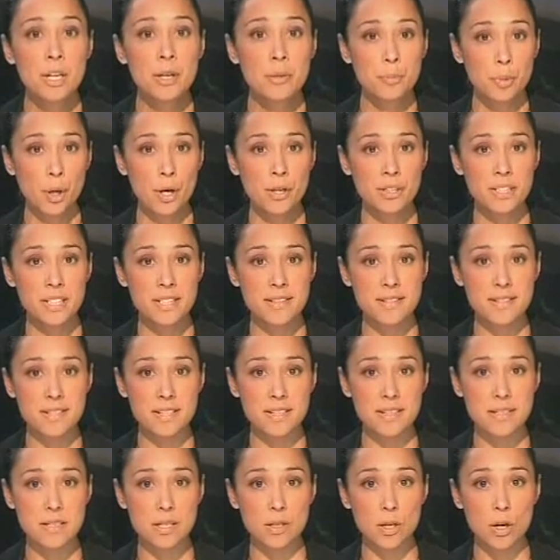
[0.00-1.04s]

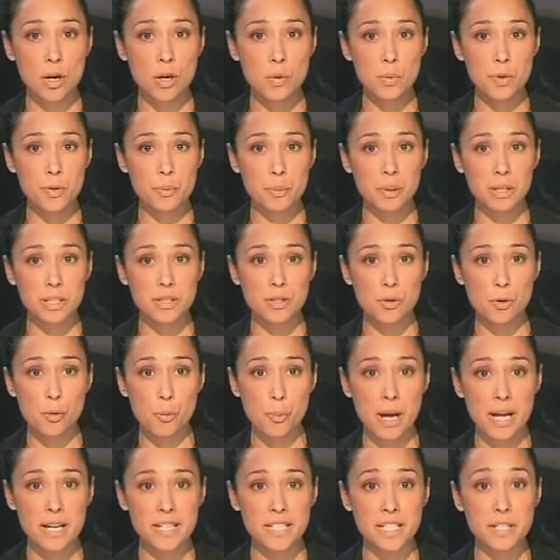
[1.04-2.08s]
Protesters, along with political
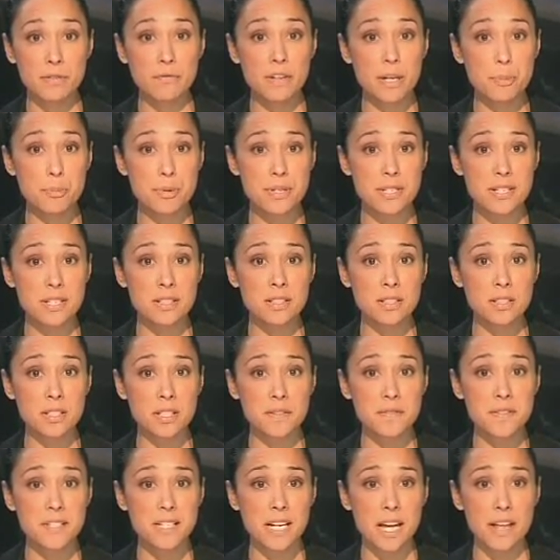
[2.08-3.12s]
party
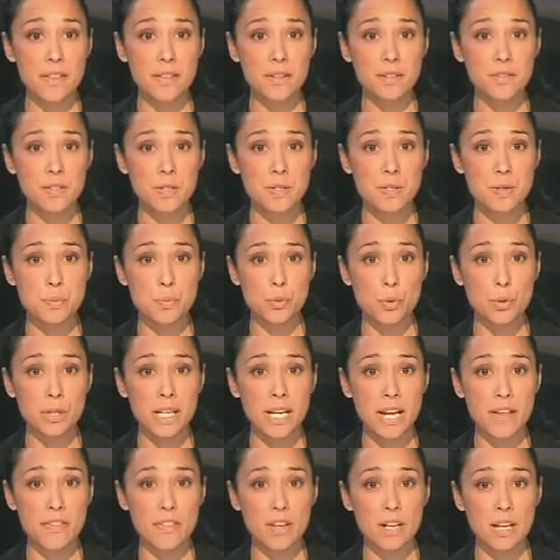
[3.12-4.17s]
representatives, gathered this
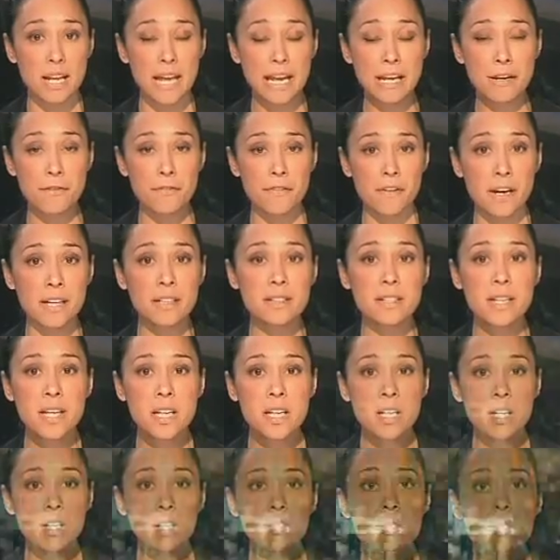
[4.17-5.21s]
morning at the lakefront
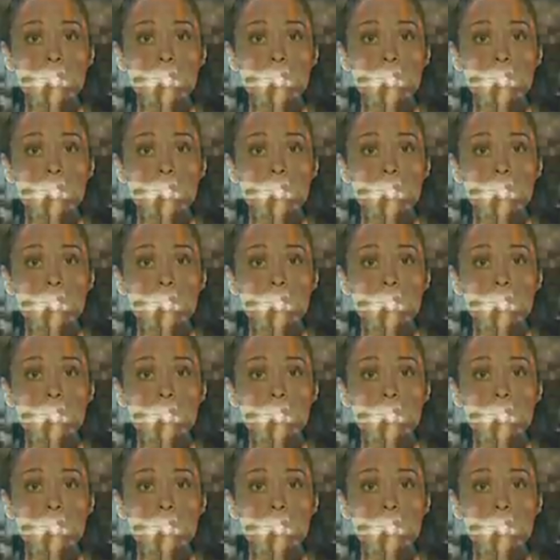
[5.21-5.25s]
in